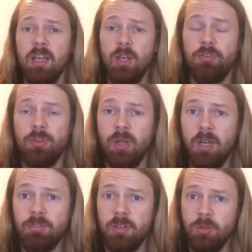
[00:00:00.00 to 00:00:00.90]
If you
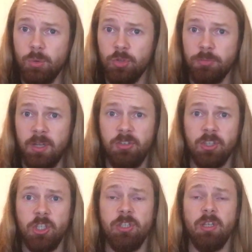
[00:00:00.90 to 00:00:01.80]
have an automatic
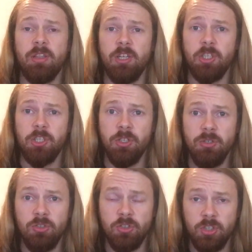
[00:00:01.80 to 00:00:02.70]
tuner that
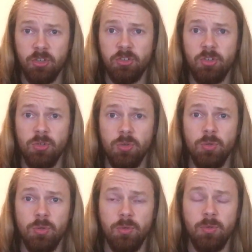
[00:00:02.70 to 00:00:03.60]
tunes just to
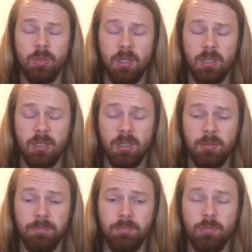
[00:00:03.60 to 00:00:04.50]

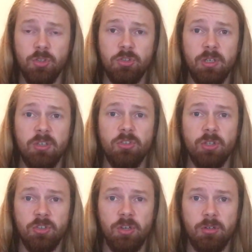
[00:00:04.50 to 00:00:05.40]
the strings your
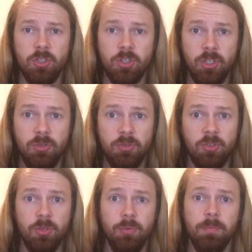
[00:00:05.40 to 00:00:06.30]
guitar is tuned
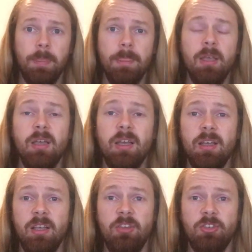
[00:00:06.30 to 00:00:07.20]
to,
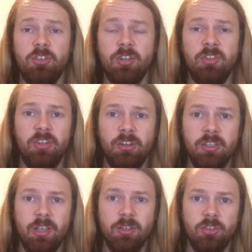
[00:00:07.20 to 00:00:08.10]
it's just going to tell
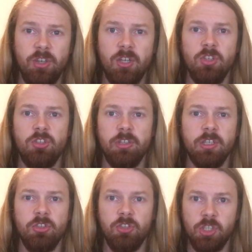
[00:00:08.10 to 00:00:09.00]
you that your second string
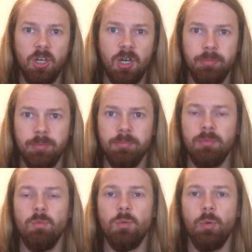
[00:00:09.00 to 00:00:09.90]
is sharp.
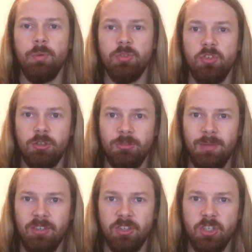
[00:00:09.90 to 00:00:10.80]
What we want is a
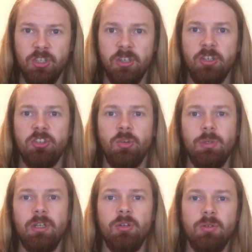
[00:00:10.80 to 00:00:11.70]
chromatic tuner, so we
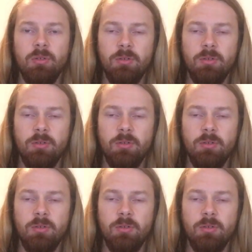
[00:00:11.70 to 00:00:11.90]
know.